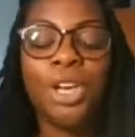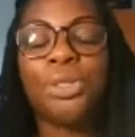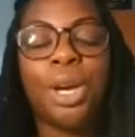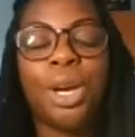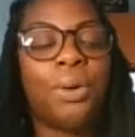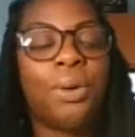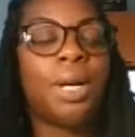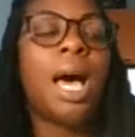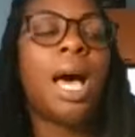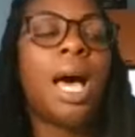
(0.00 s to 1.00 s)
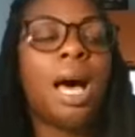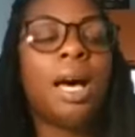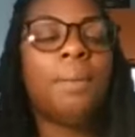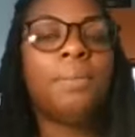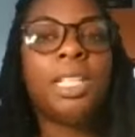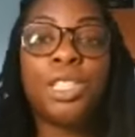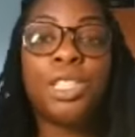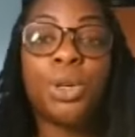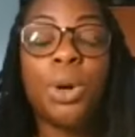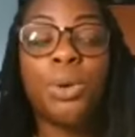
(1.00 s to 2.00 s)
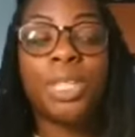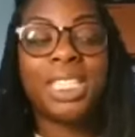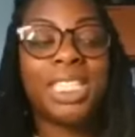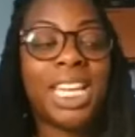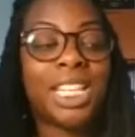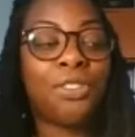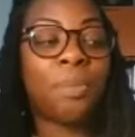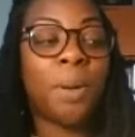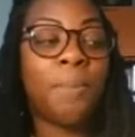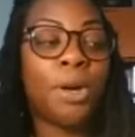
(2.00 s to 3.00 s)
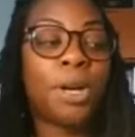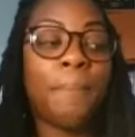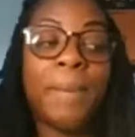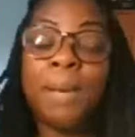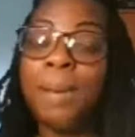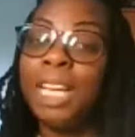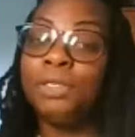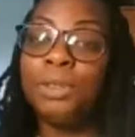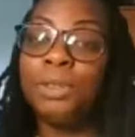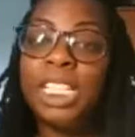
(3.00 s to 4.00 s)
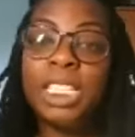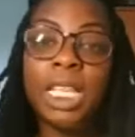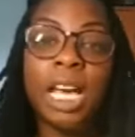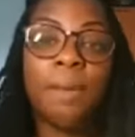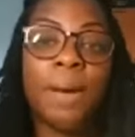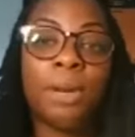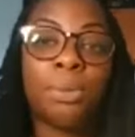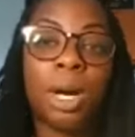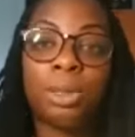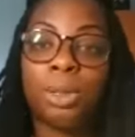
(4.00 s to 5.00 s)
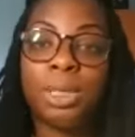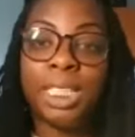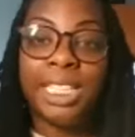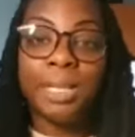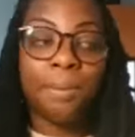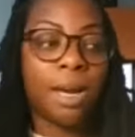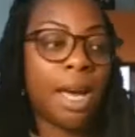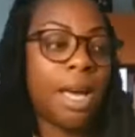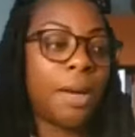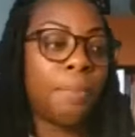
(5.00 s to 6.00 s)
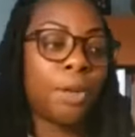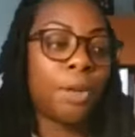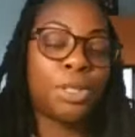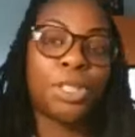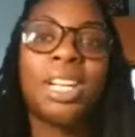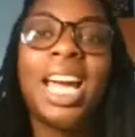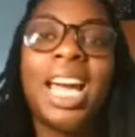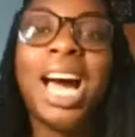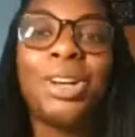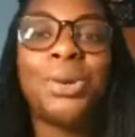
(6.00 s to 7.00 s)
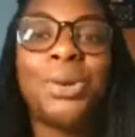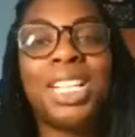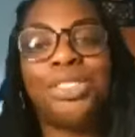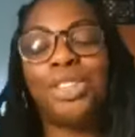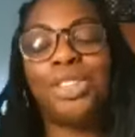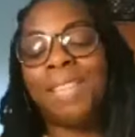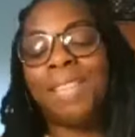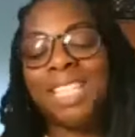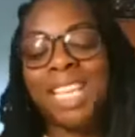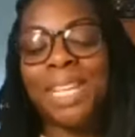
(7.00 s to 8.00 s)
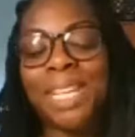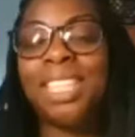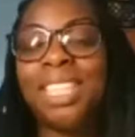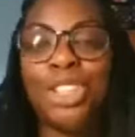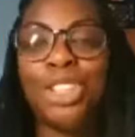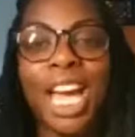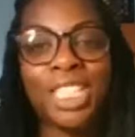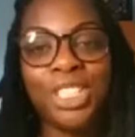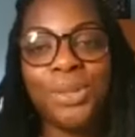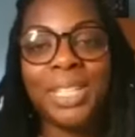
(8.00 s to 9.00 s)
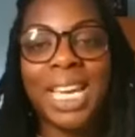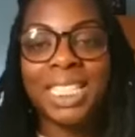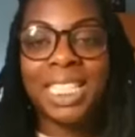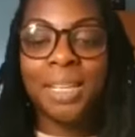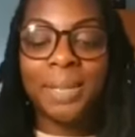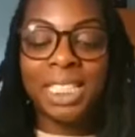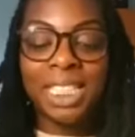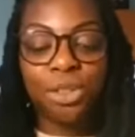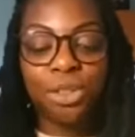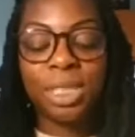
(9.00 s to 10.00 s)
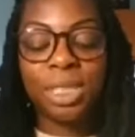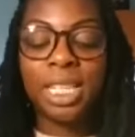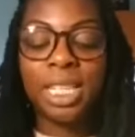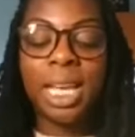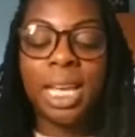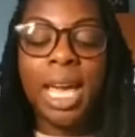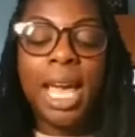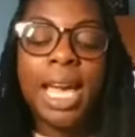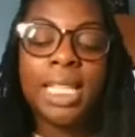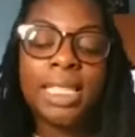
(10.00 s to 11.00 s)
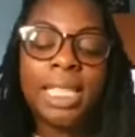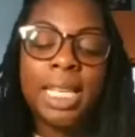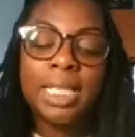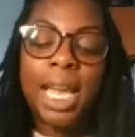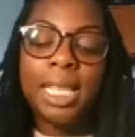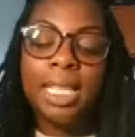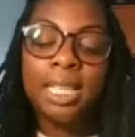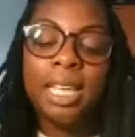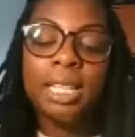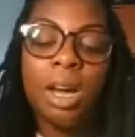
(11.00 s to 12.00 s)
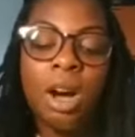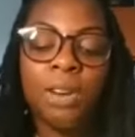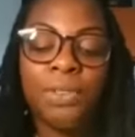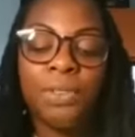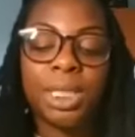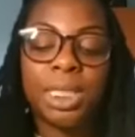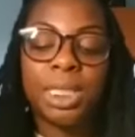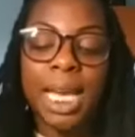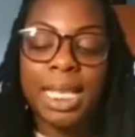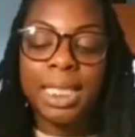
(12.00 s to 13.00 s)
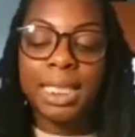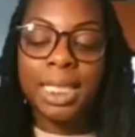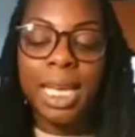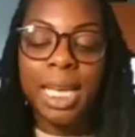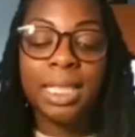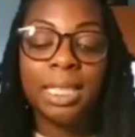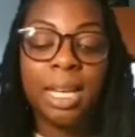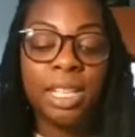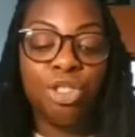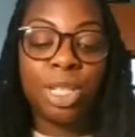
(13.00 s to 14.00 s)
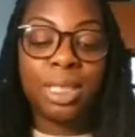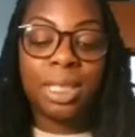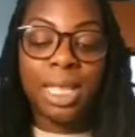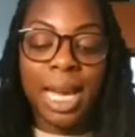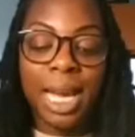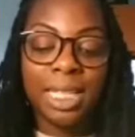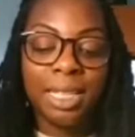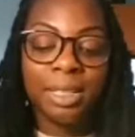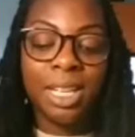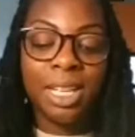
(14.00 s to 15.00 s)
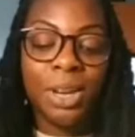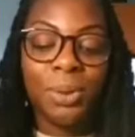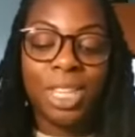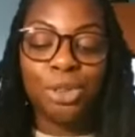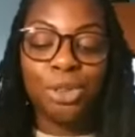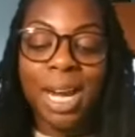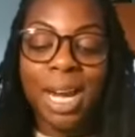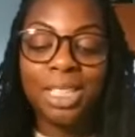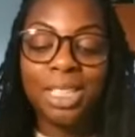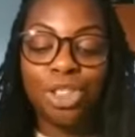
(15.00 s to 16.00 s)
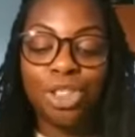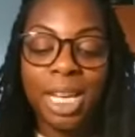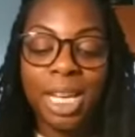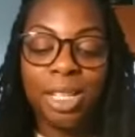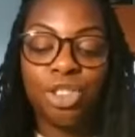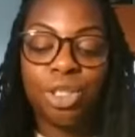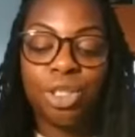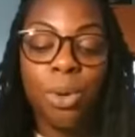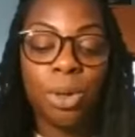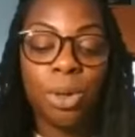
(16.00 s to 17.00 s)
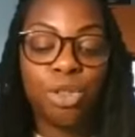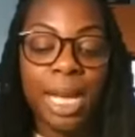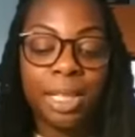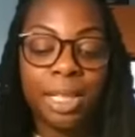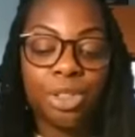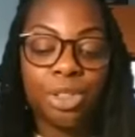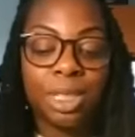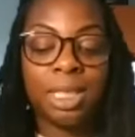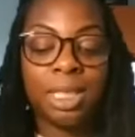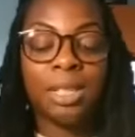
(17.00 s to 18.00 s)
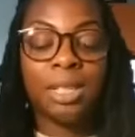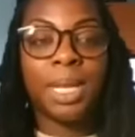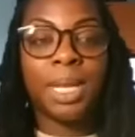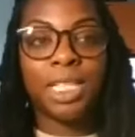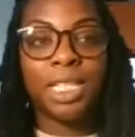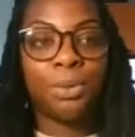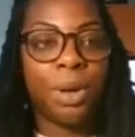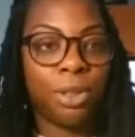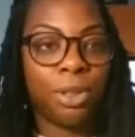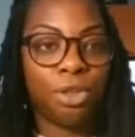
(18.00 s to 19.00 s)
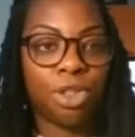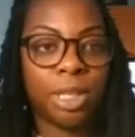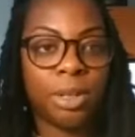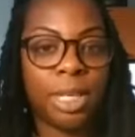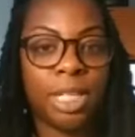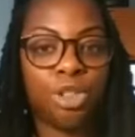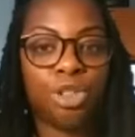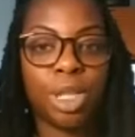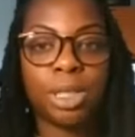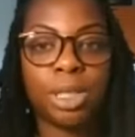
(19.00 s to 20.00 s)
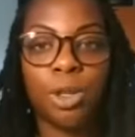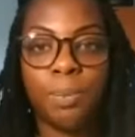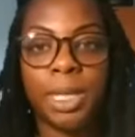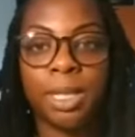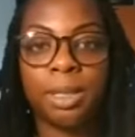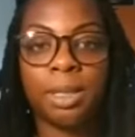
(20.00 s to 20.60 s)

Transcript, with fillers: So, um, this is a quote that's taken from a book, McMindfulness, uh, by Ronald E. Uh, Purser. I'll go ahead and drop that name down in the chat too, in case anybody's interested. And it says anything that offers success in an unjust society without trying to change or challenge the system isn't revolutionary, it's just coping.